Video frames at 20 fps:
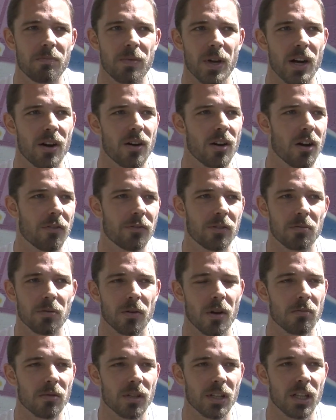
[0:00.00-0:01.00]
better off to
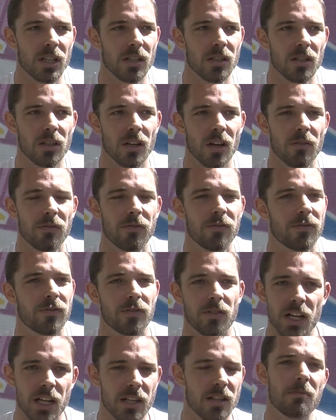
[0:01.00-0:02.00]
probably
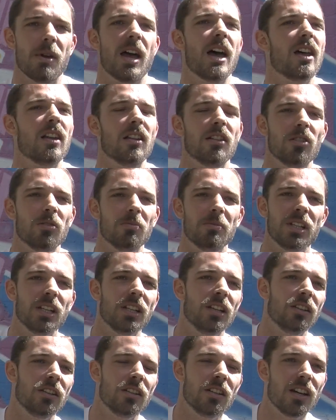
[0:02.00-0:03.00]
freak them out a little
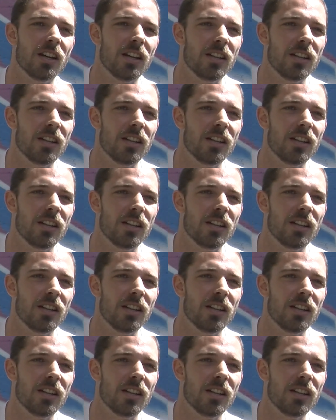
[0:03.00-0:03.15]
bit,